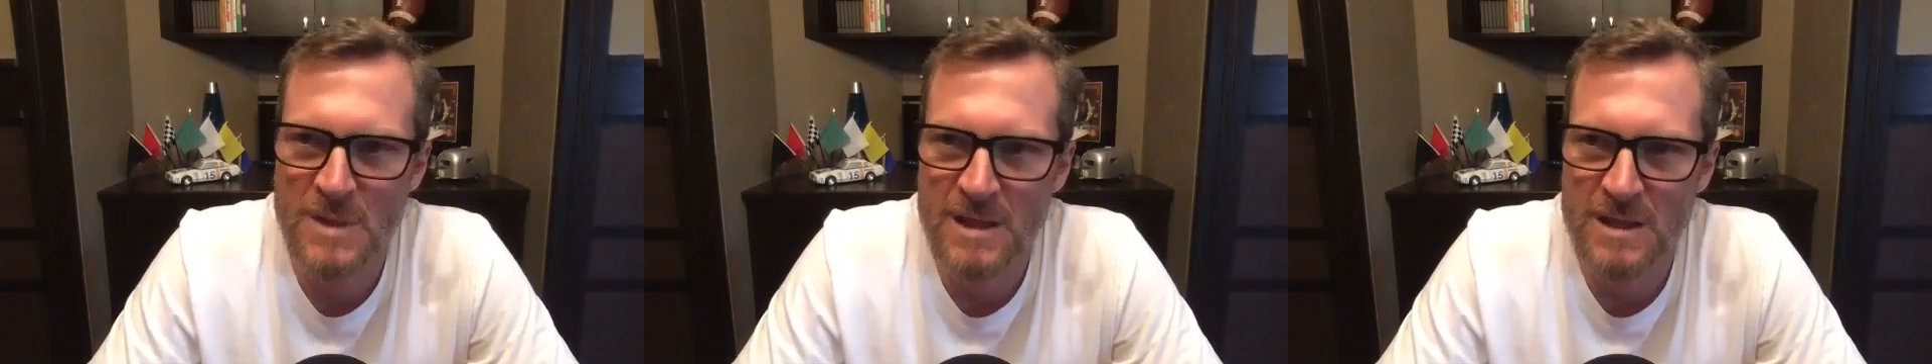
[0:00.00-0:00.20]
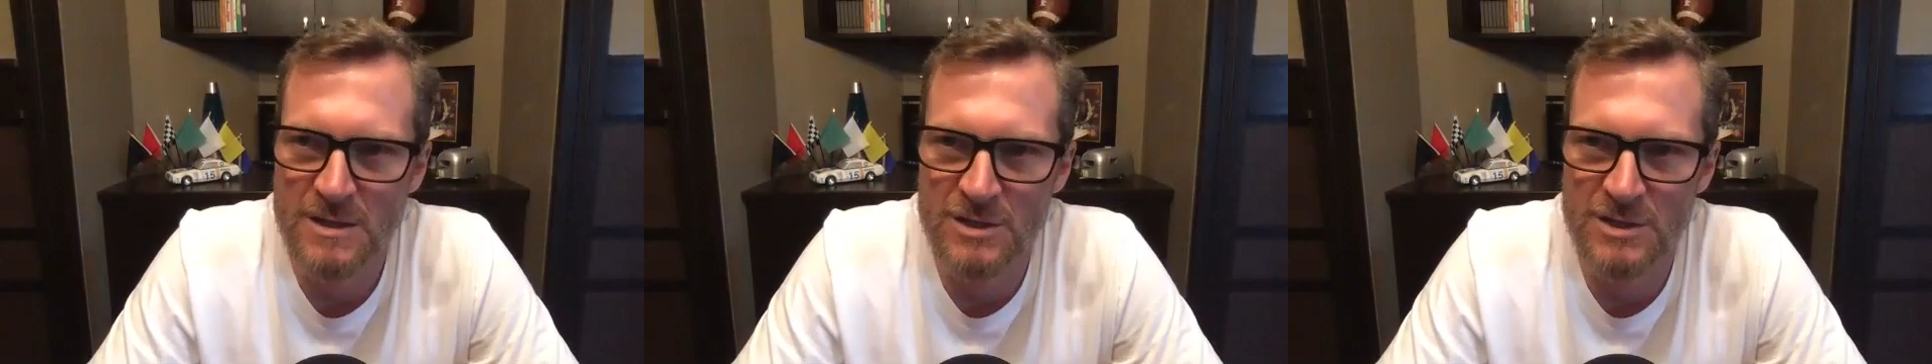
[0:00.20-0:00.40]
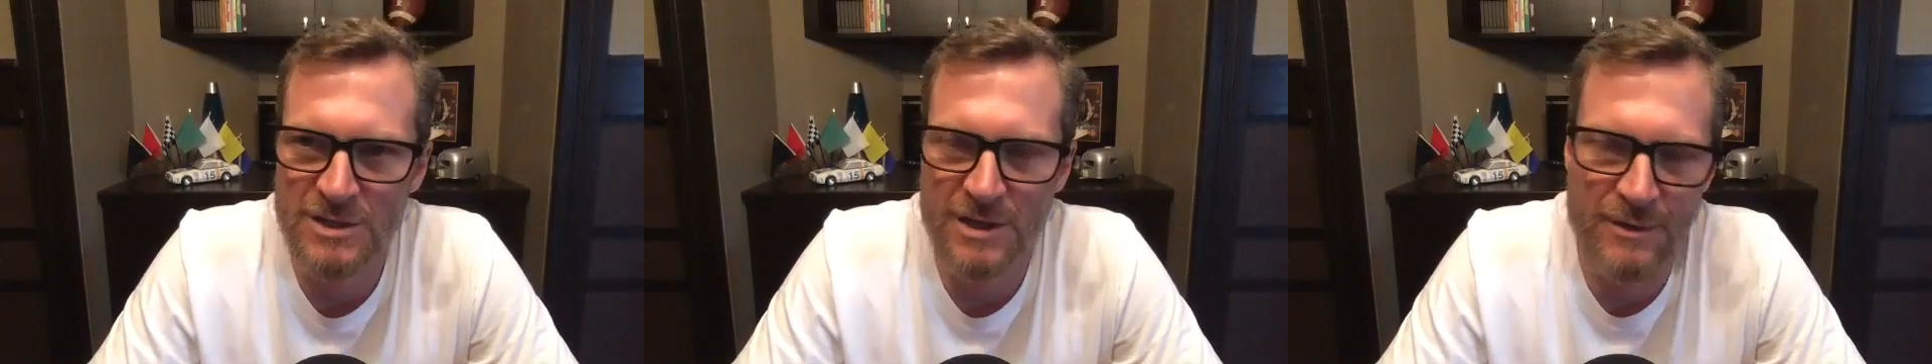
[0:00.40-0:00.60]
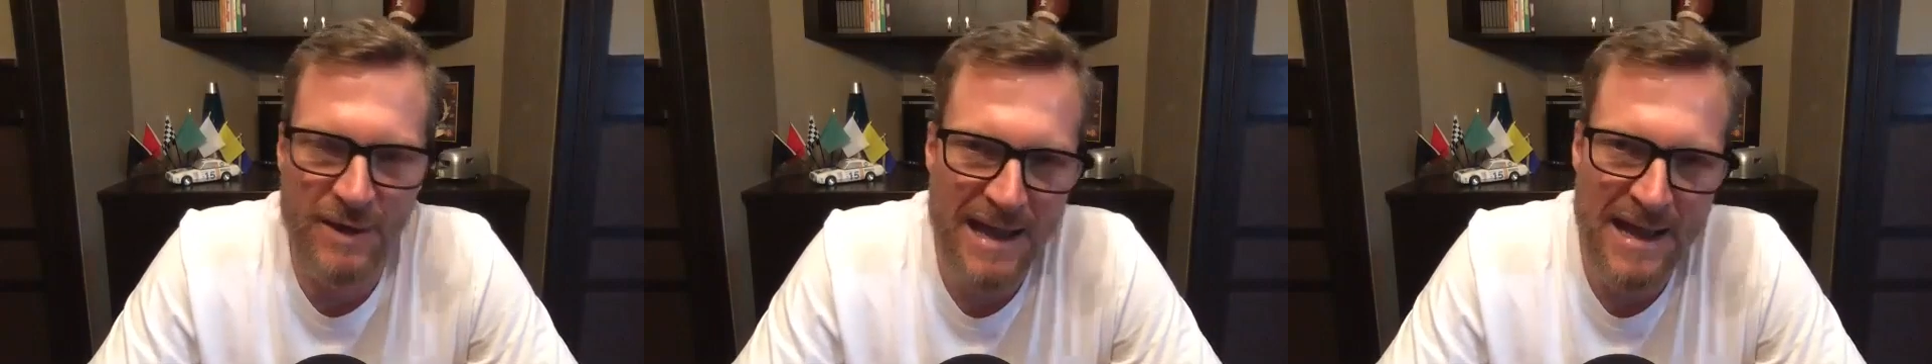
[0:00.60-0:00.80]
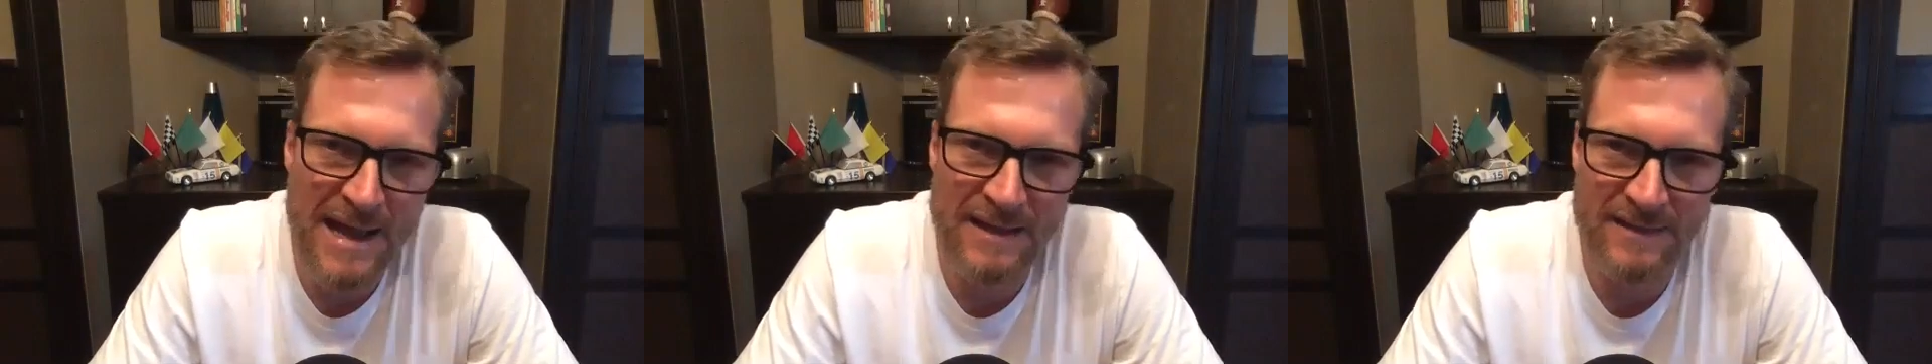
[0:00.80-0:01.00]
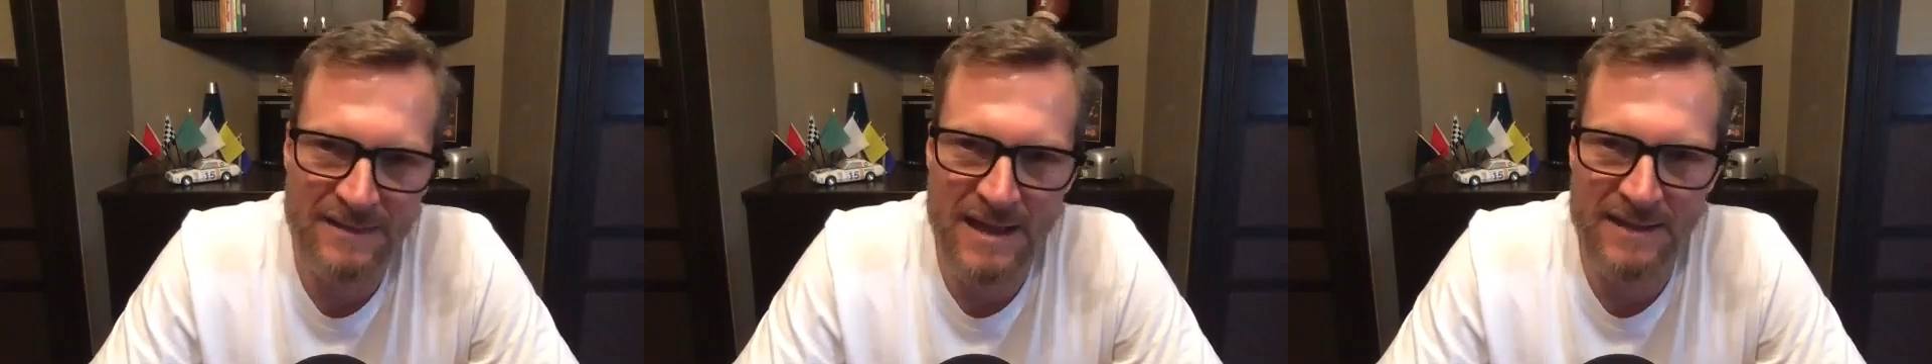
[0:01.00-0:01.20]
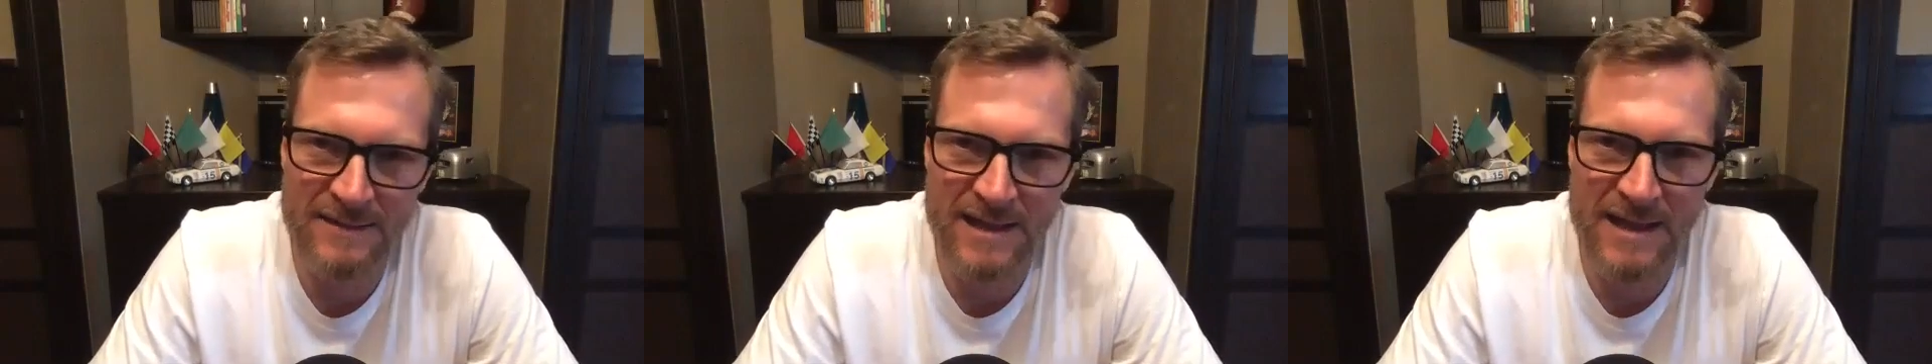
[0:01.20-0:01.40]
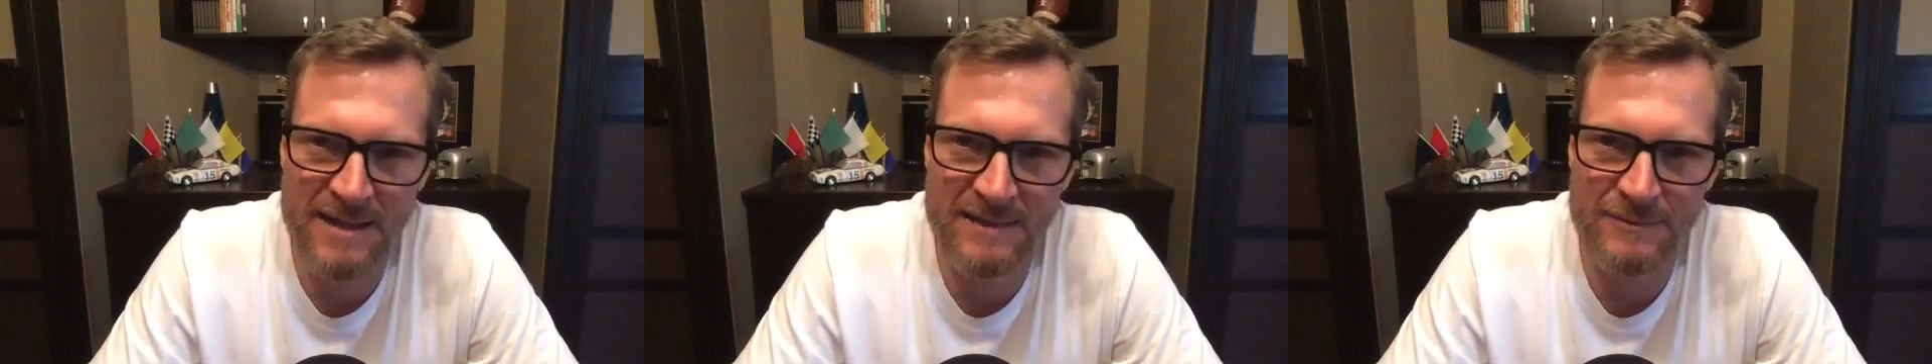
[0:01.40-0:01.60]
you know,
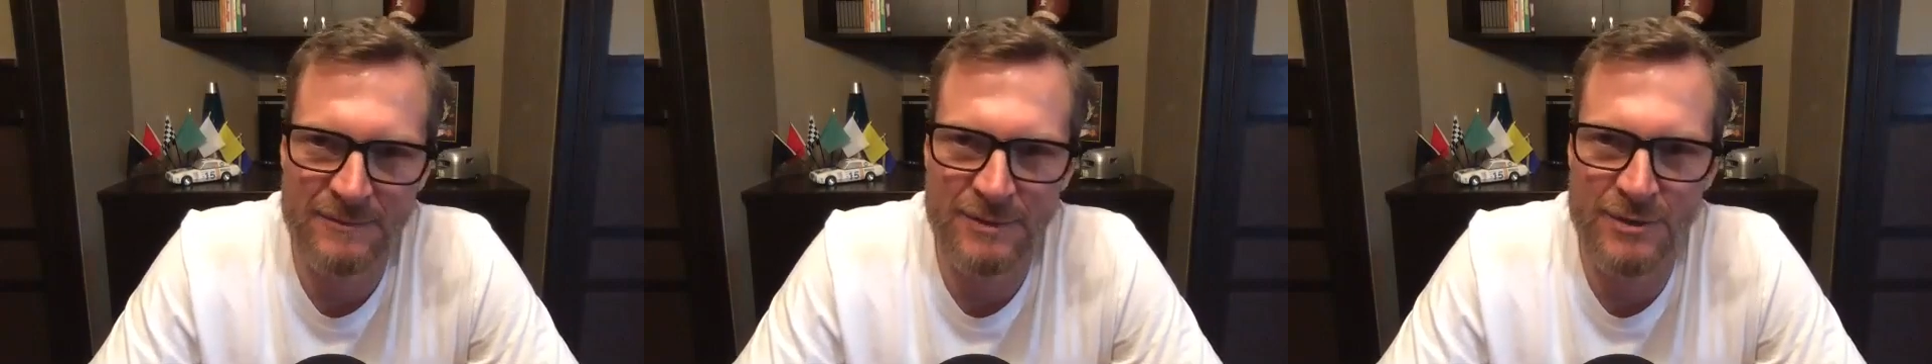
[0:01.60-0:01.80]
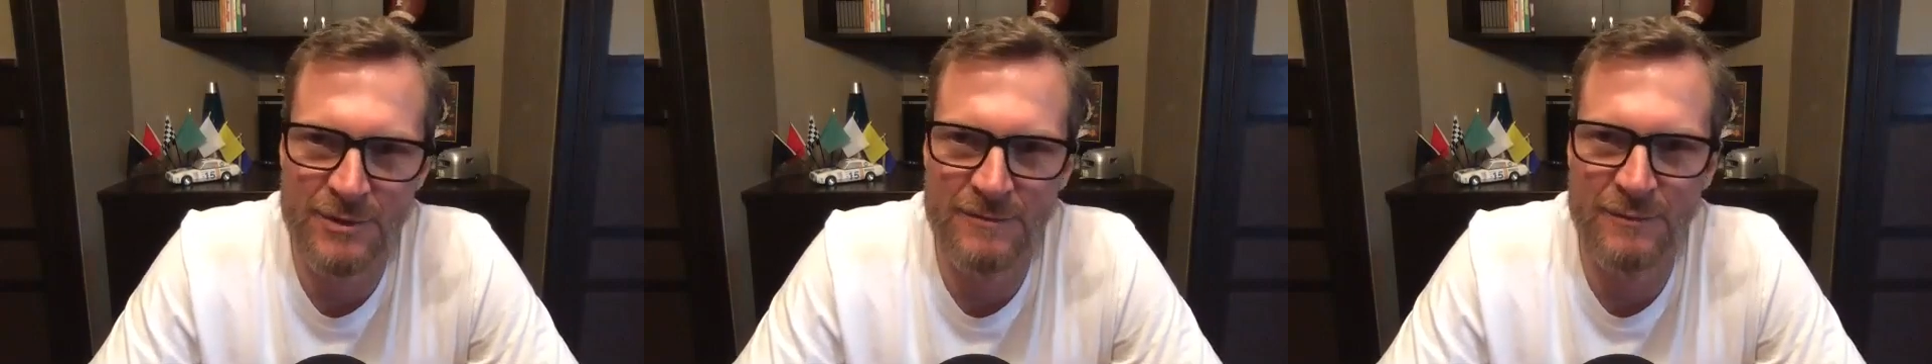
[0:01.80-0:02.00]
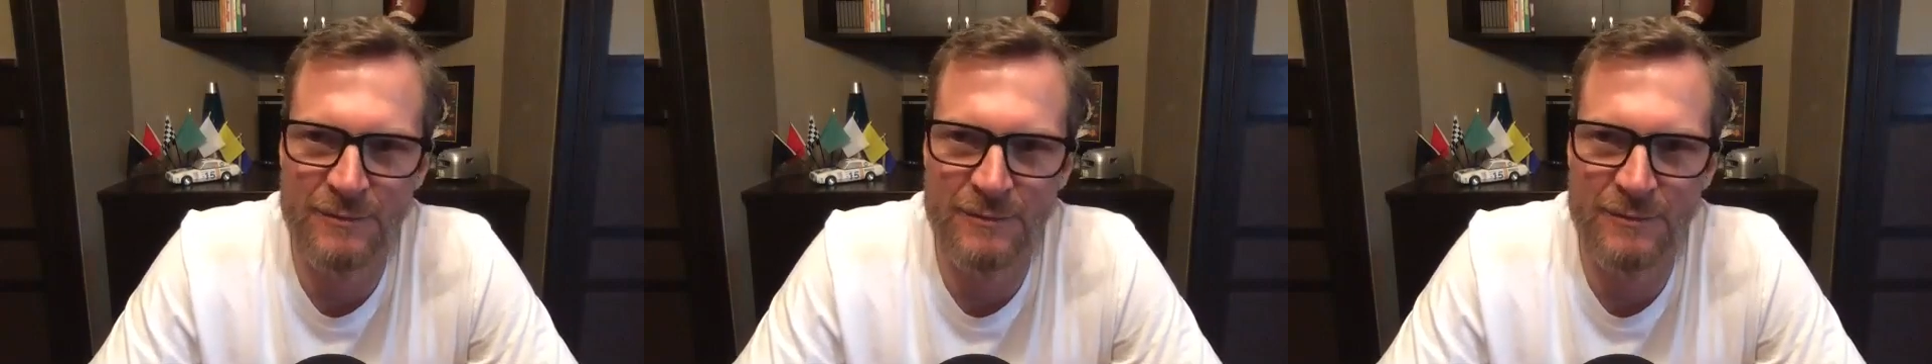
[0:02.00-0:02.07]
I don't know if